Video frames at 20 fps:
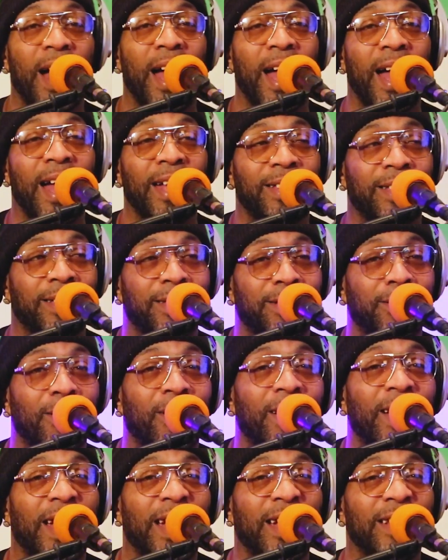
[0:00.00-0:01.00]
had to
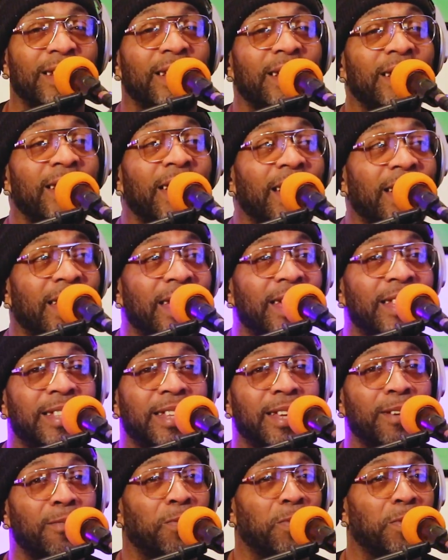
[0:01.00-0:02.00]
start hitting the nigga in
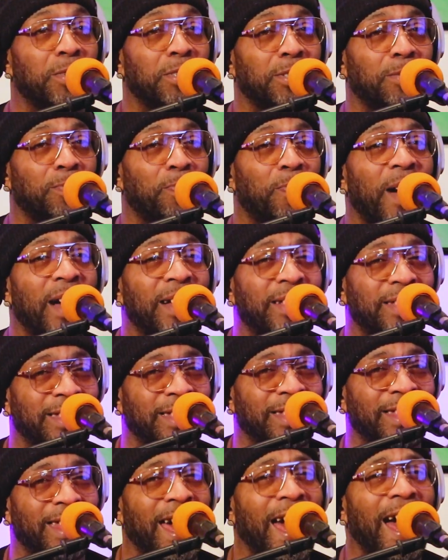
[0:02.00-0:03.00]
different spots
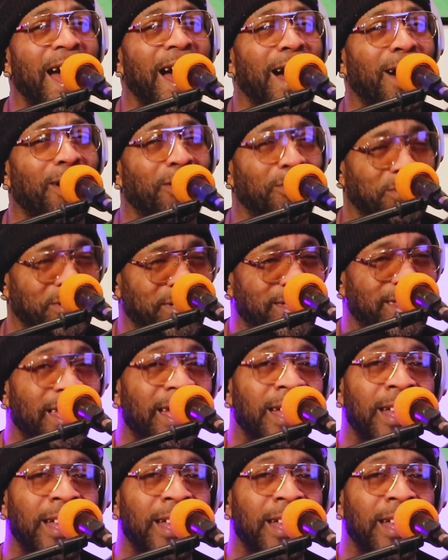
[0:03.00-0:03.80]
in the house.